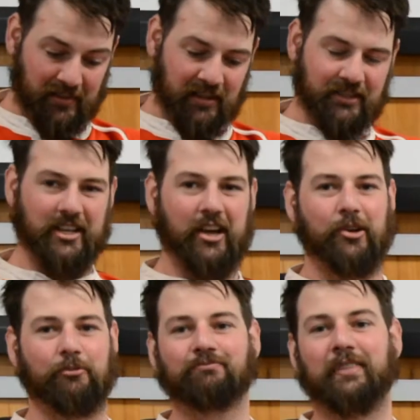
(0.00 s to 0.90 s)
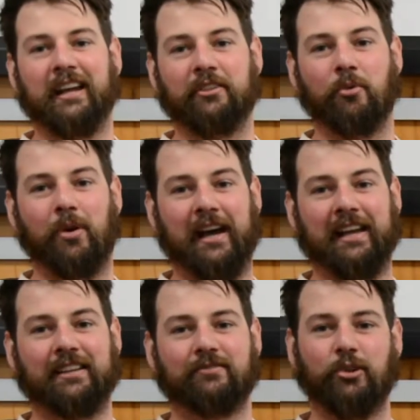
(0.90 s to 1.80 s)
So either
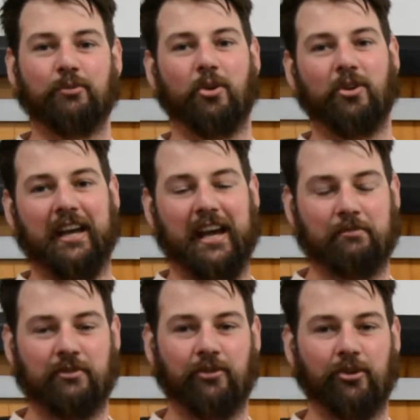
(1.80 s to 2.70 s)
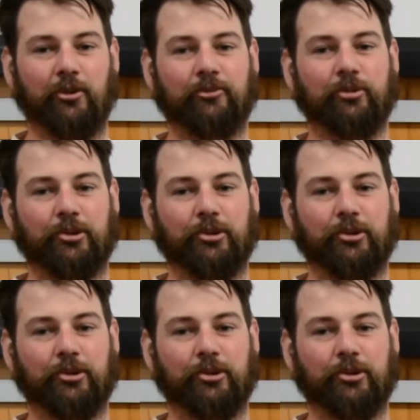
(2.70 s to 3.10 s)
way, two more games for all four